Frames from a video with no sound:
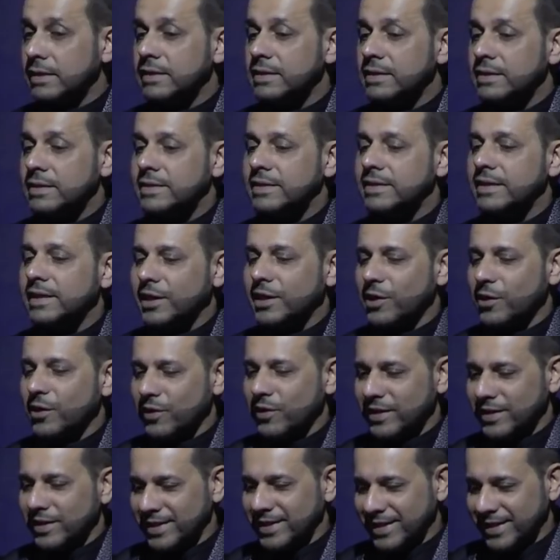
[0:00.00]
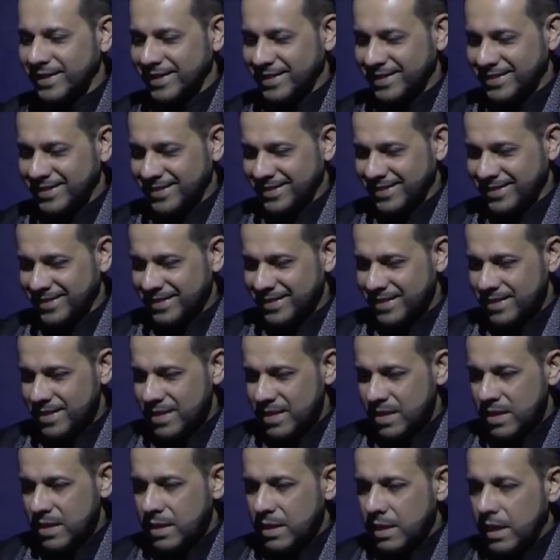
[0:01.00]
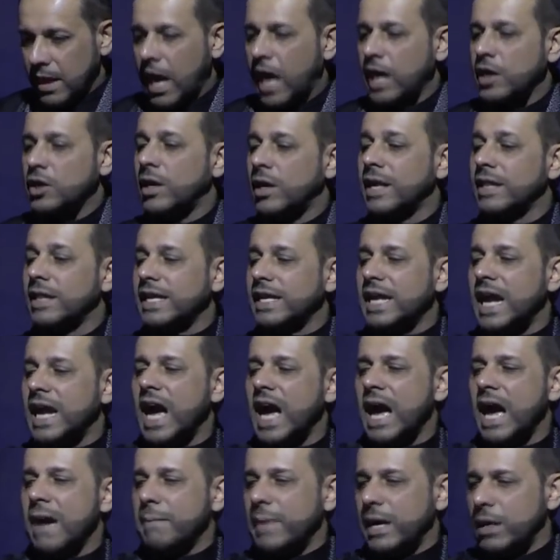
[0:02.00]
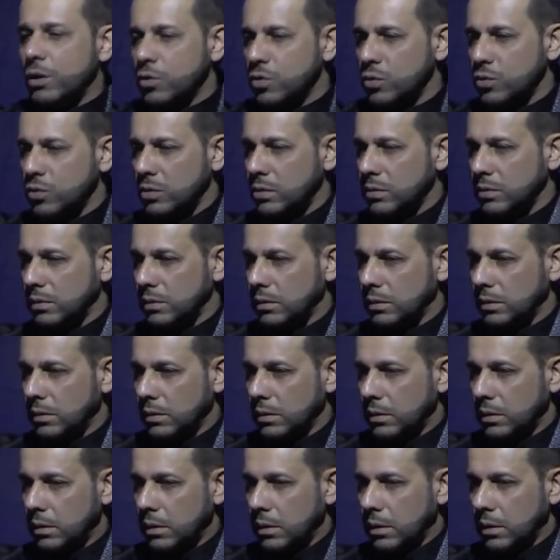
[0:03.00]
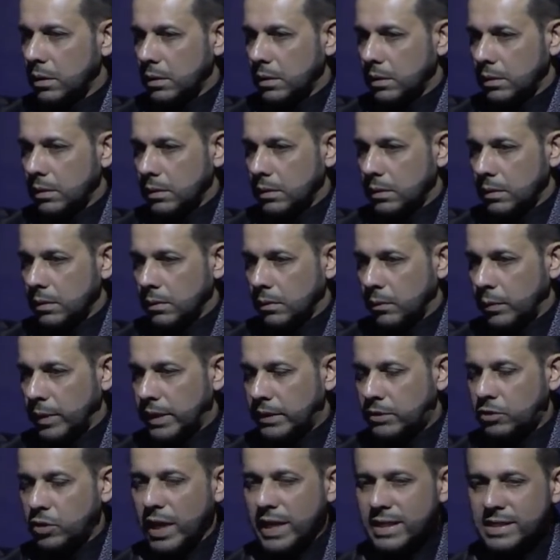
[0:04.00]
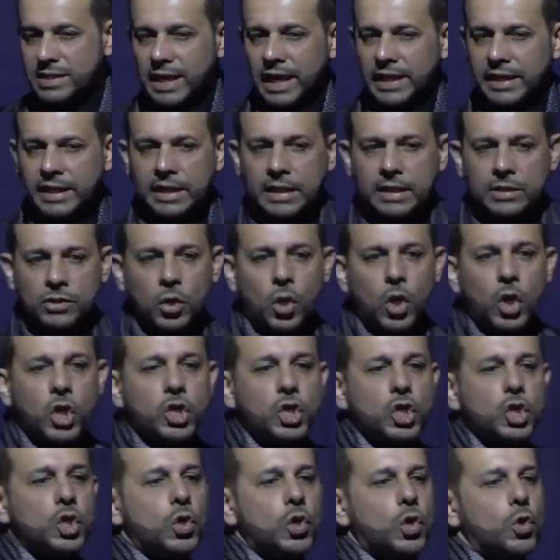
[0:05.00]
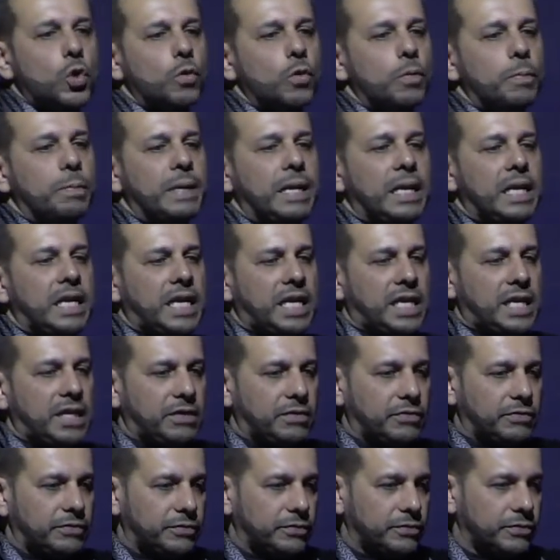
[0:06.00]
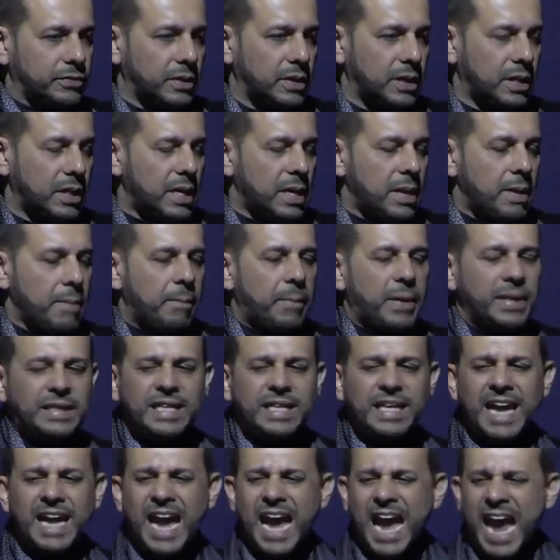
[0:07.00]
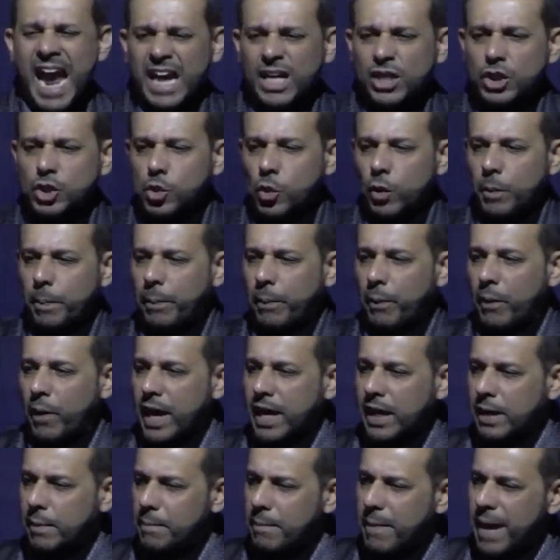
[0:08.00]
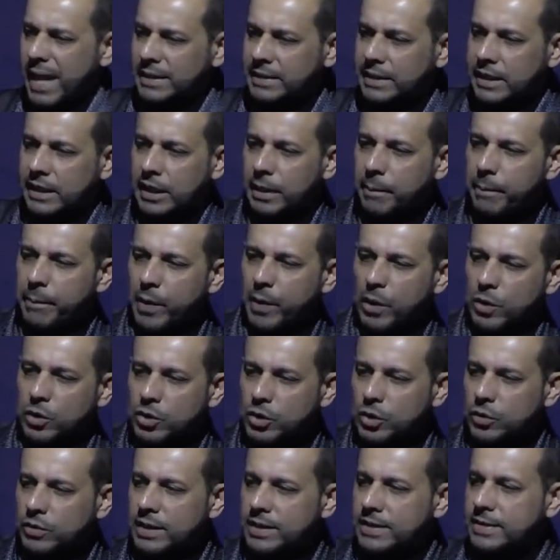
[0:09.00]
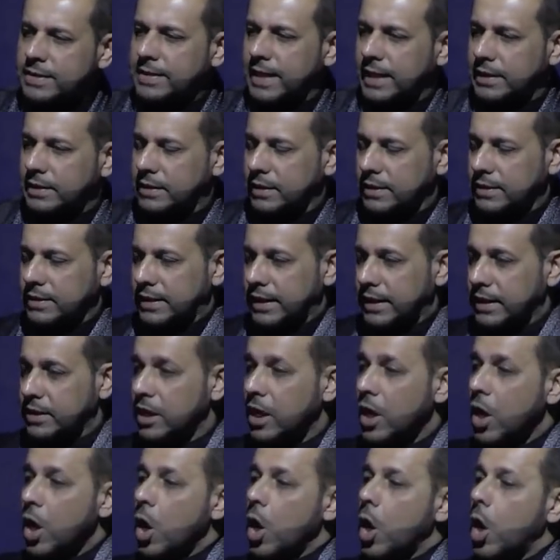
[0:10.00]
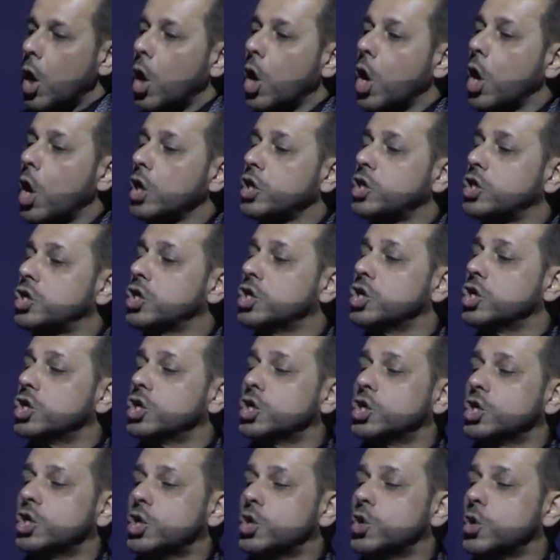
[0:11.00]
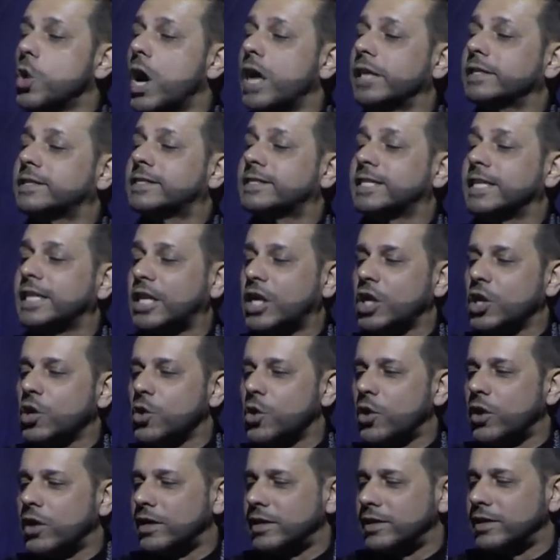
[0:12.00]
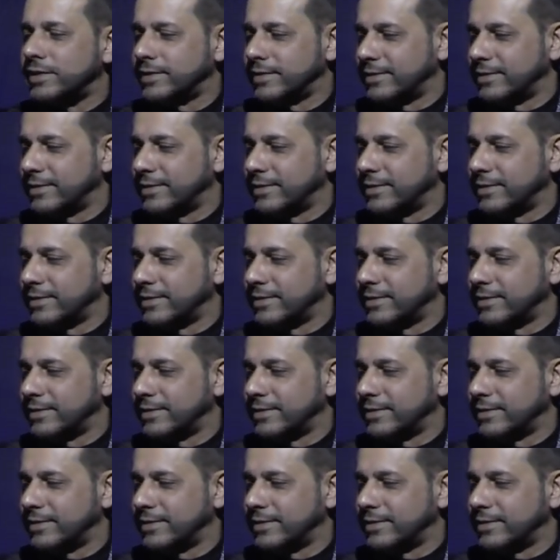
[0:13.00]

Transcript: Security. Ya ayyuhalladhina amanu. We translate it as, oh, you who believe. But the actual pragmatic approach to this sentence is, oh, you who are secure.